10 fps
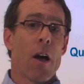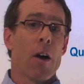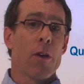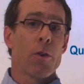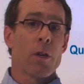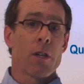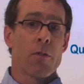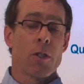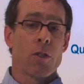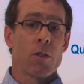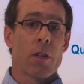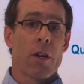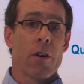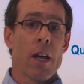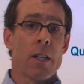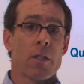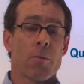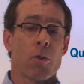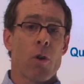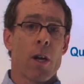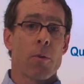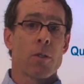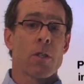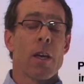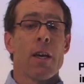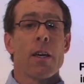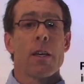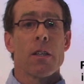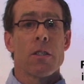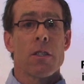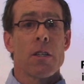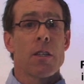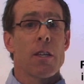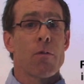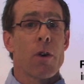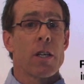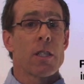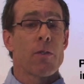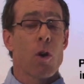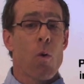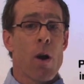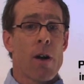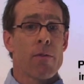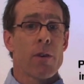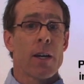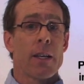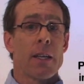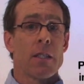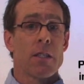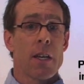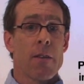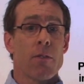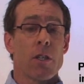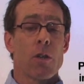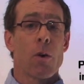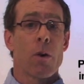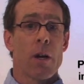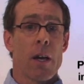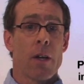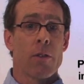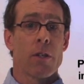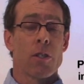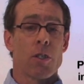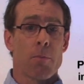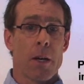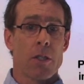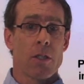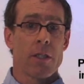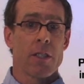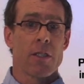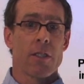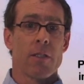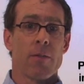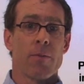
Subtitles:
Other individuals that are not subscribers can seek the advice of a qualified safety or health specialist.